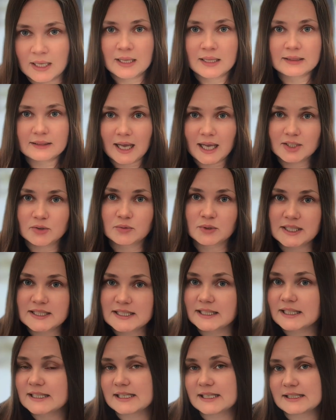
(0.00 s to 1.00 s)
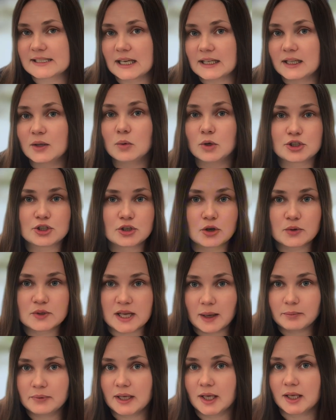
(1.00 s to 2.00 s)
That reason is exactly what shows
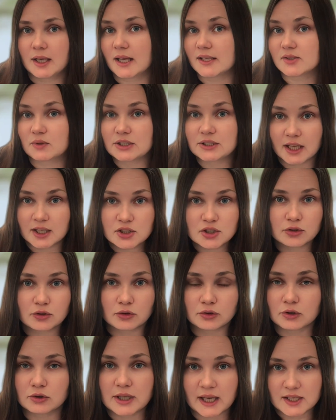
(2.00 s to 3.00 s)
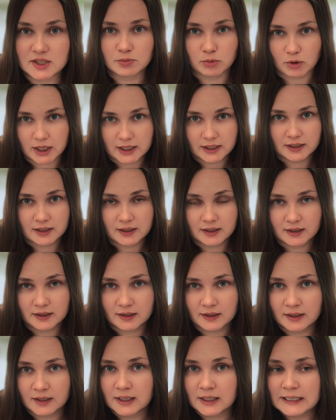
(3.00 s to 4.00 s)
up as retention on your dashboard.
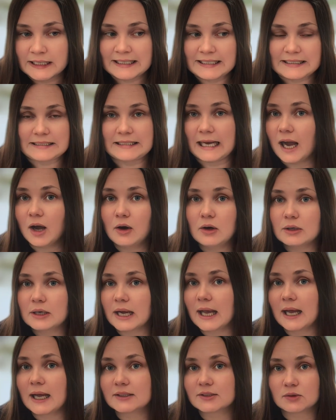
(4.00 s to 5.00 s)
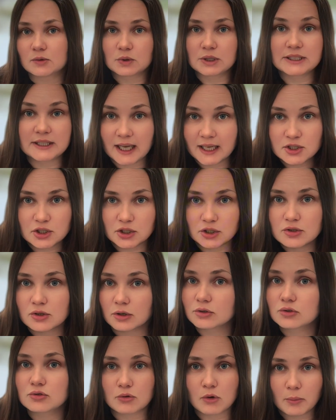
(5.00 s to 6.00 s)
DAO and retention
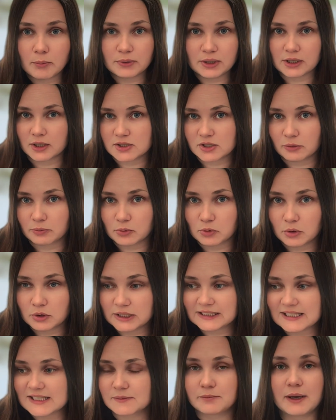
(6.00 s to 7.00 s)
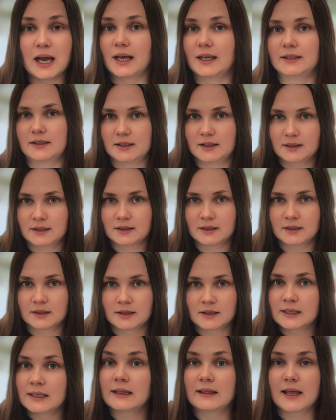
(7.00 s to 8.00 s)
don't drop because your product is bad.
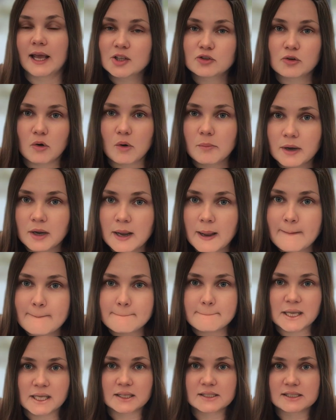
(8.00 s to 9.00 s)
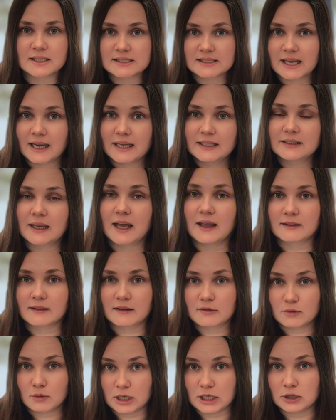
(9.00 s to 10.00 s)
They drop because the second and the
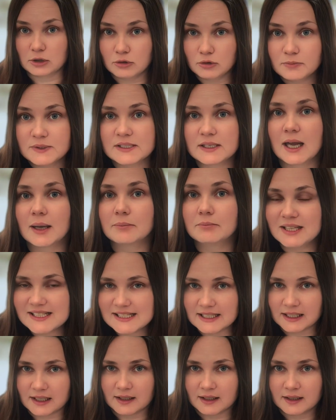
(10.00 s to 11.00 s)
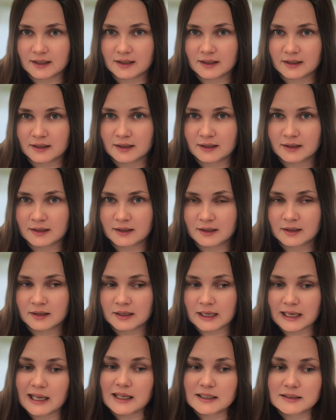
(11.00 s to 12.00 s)
third loops are missing.
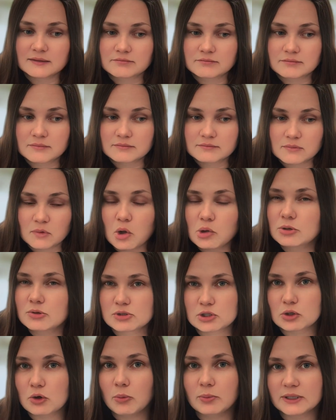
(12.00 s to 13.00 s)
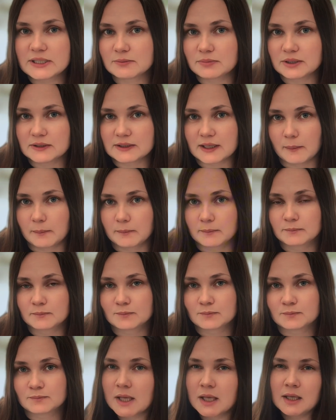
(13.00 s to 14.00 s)
And almost nobody built them.
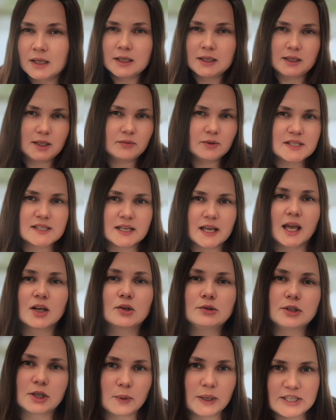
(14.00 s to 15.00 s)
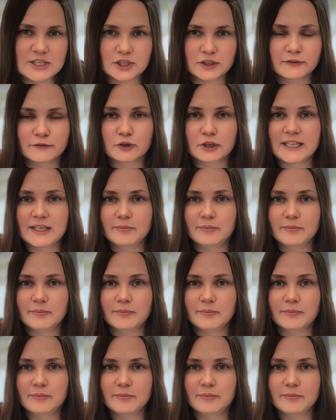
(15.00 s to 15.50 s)
Here is a good question for any